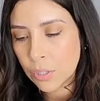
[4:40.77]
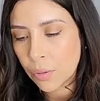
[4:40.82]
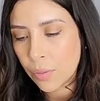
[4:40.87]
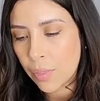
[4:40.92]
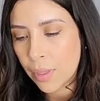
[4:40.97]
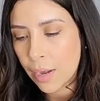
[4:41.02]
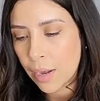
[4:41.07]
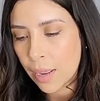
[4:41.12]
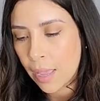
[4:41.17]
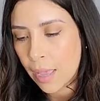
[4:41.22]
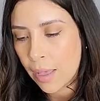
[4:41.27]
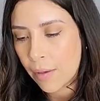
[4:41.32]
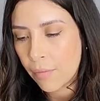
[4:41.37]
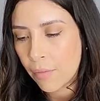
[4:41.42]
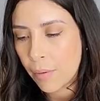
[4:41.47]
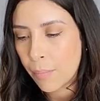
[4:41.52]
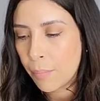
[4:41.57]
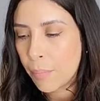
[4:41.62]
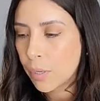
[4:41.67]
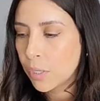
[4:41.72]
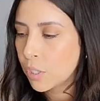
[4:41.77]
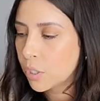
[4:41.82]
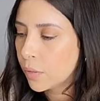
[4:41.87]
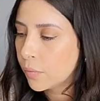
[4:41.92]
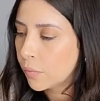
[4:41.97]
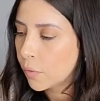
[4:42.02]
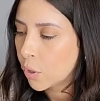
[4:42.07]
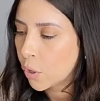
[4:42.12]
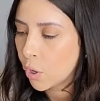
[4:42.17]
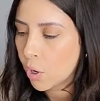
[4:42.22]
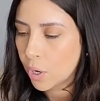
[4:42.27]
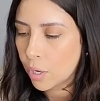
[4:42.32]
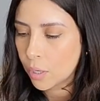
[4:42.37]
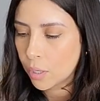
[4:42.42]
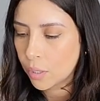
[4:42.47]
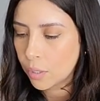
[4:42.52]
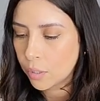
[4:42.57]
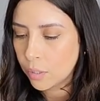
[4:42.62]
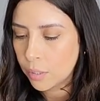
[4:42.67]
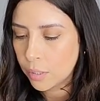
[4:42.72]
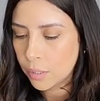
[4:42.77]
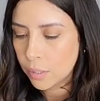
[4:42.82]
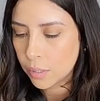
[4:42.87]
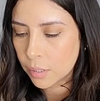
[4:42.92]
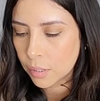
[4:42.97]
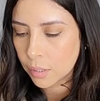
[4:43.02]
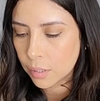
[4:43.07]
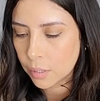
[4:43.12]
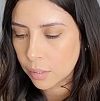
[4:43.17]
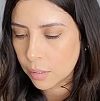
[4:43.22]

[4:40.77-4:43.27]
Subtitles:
So then I have a bunch of cards,